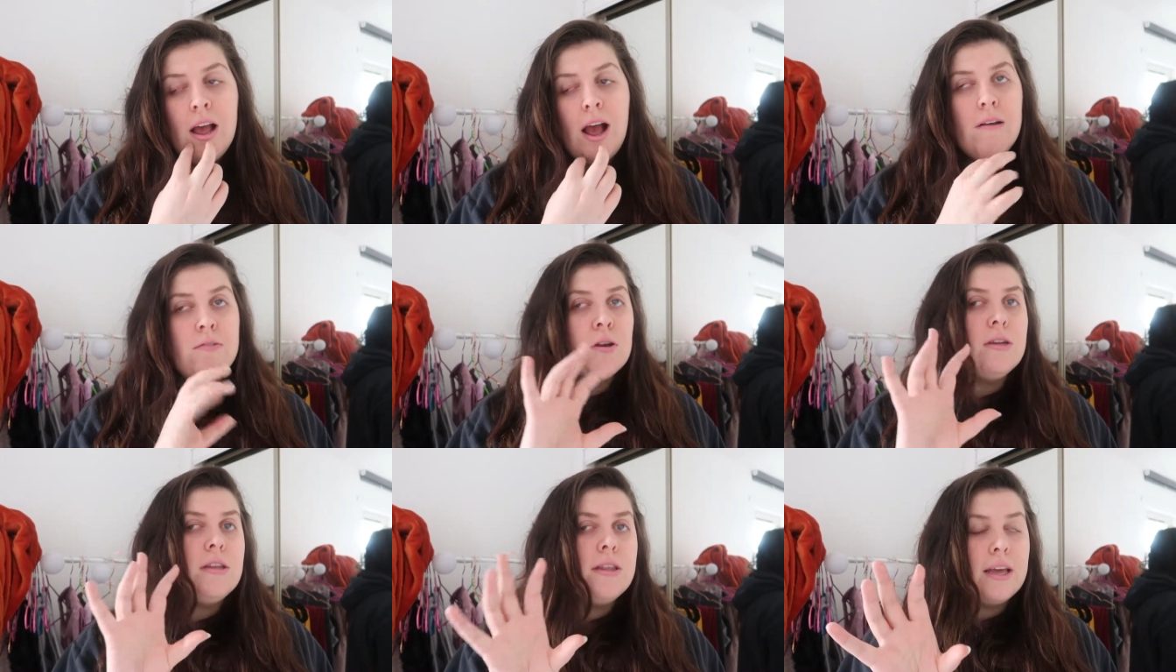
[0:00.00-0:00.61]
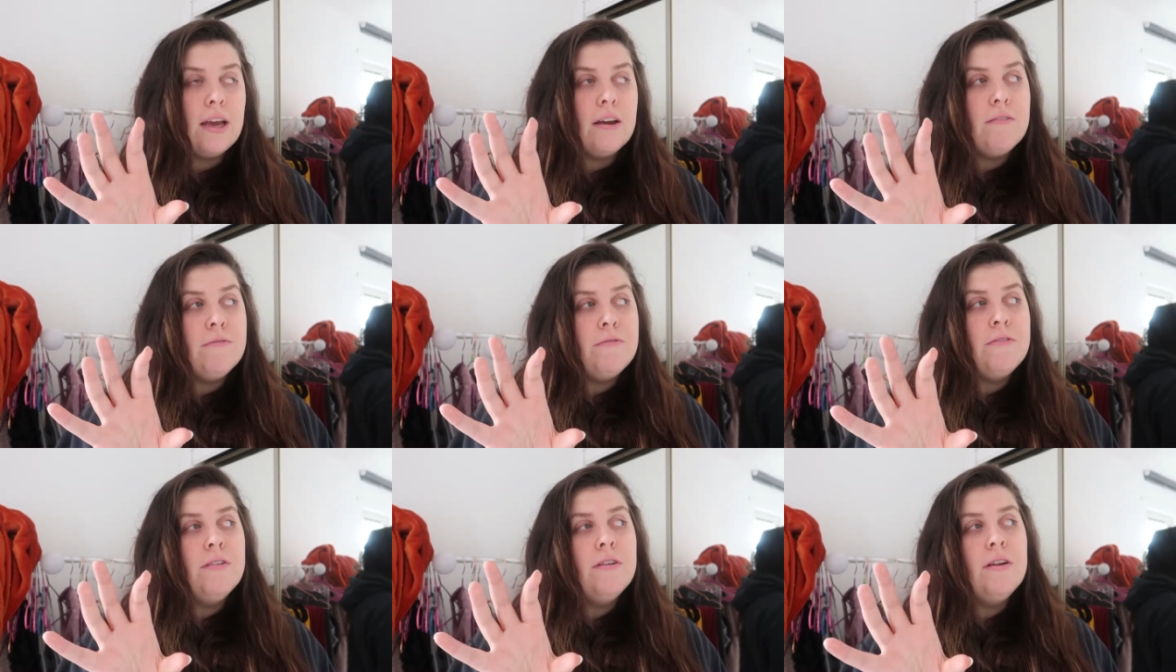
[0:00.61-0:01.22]
I've got to think
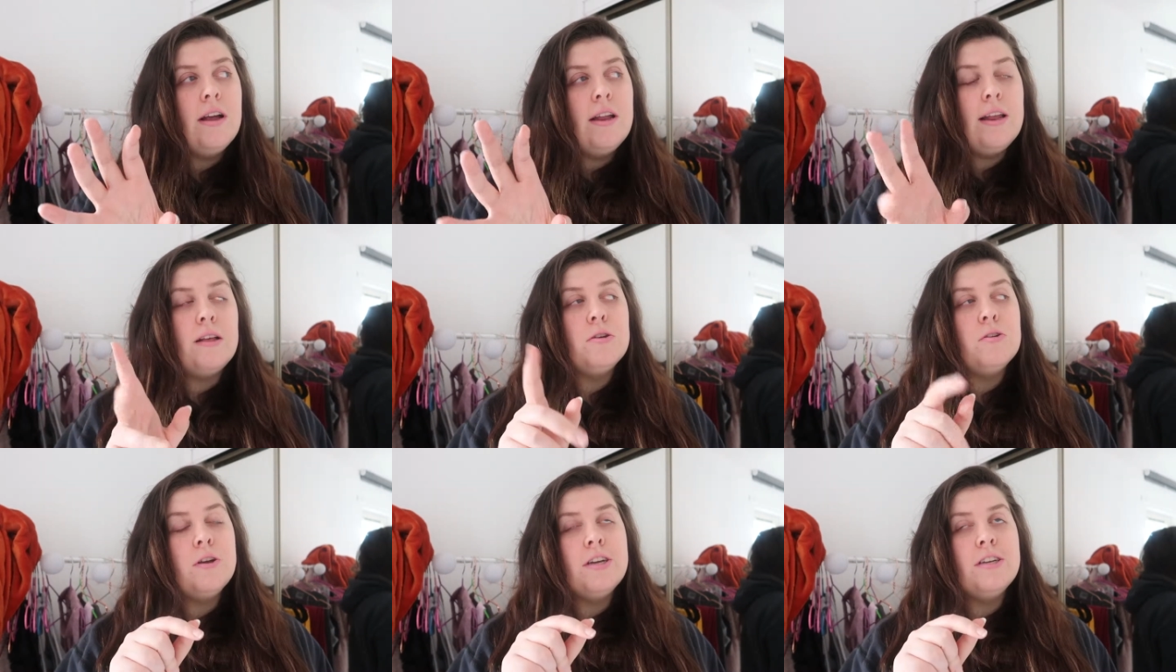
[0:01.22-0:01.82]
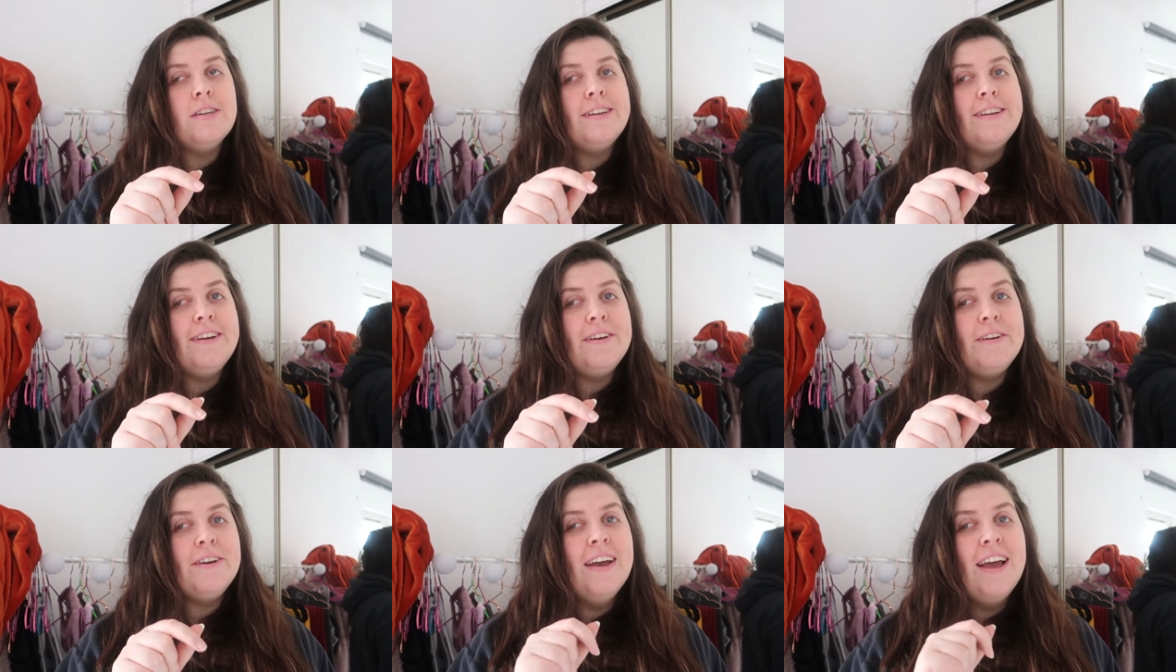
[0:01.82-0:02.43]
of an illustration to
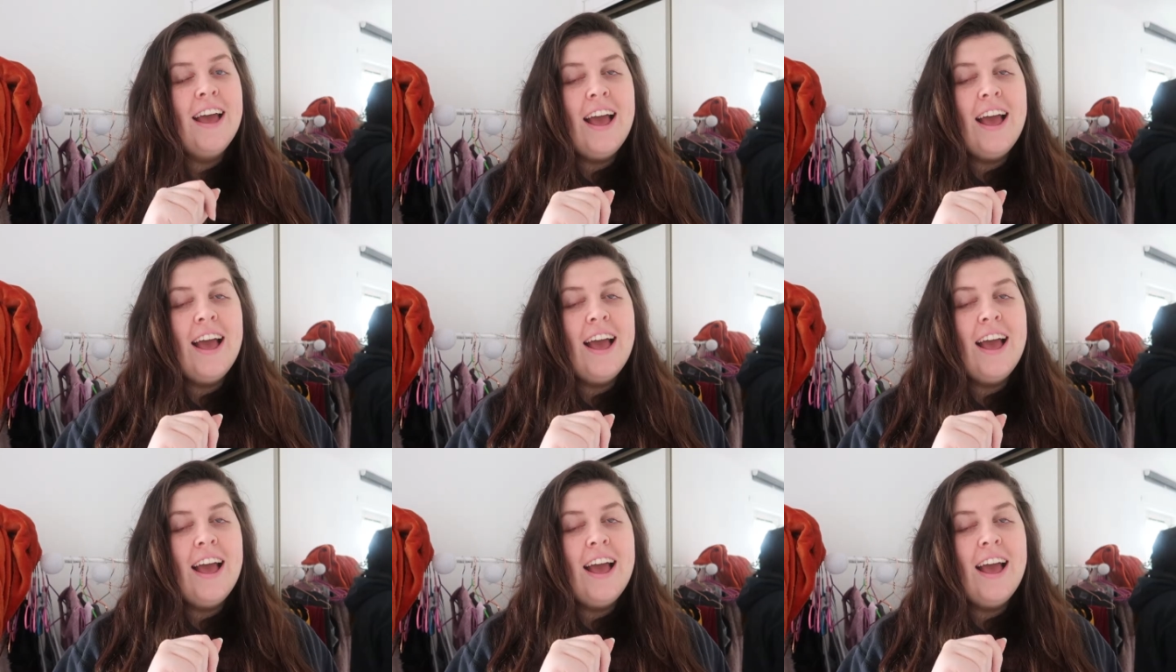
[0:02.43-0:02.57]
do.